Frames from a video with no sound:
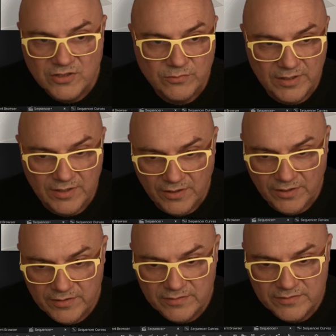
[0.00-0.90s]
is really good.
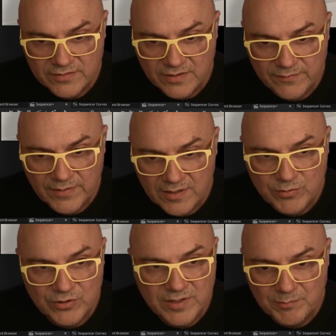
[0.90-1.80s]
So if I
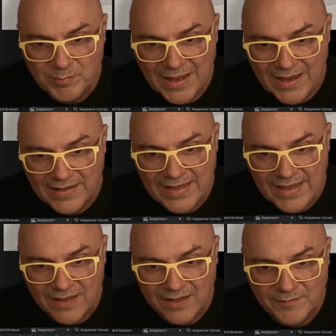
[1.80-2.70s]
put him back
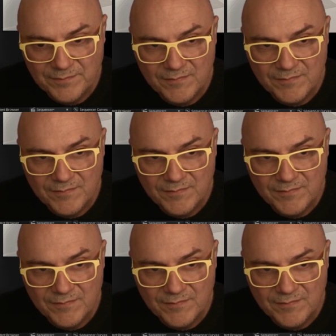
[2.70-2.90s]
here,